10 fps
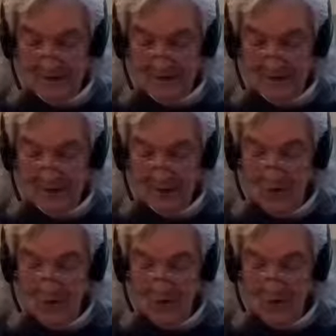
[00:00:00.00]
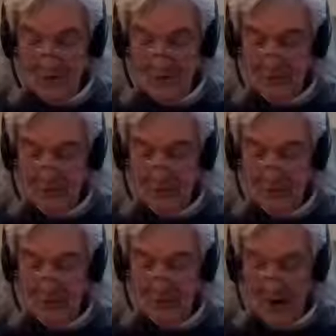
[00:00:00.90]
So long as you
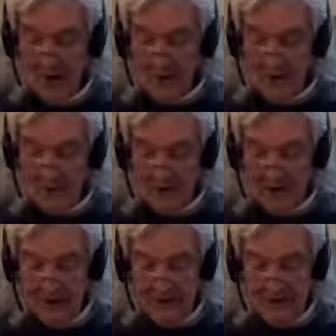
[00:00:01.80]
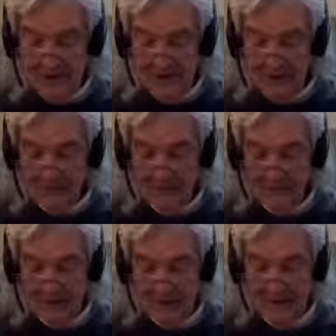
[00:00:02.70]
know what the inner self
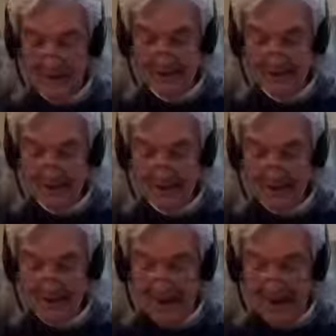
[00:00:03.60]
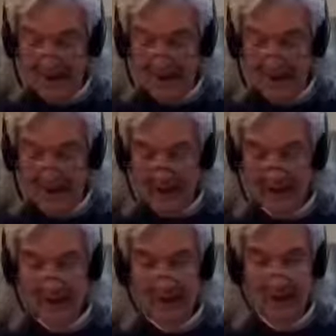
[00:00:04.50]
really is,
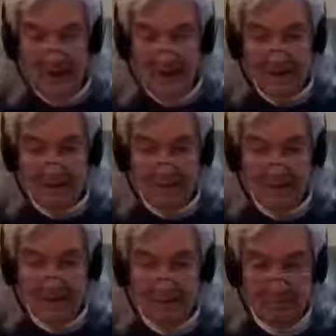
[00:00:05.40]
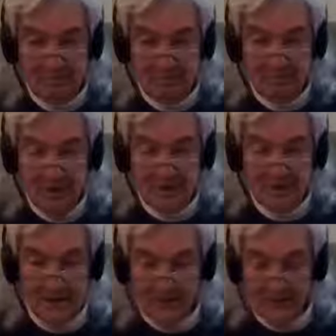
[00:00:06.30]
and Christ spells
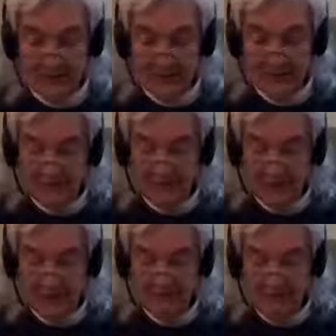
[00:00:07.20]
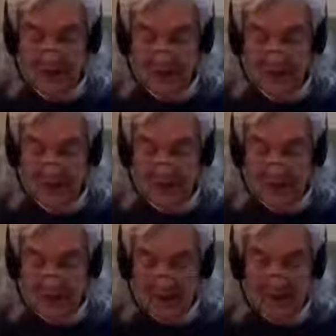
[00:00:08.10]
it out for us if you're not reading,
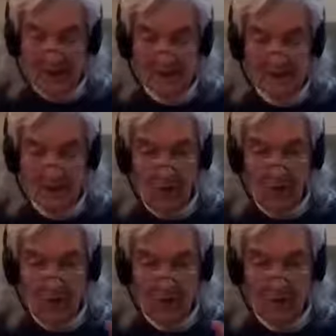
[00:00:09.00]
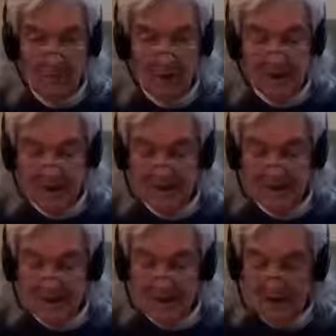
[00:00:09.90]
it's in all
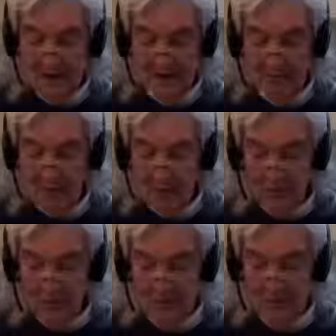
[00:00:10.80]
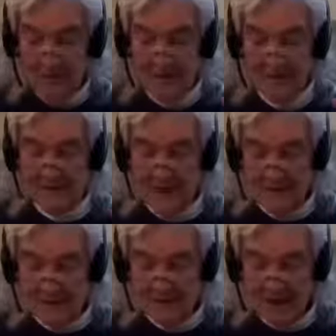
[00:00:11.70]
uppercase, it's bolded, it's
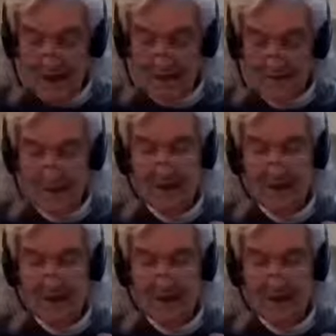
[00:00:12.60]
italicized,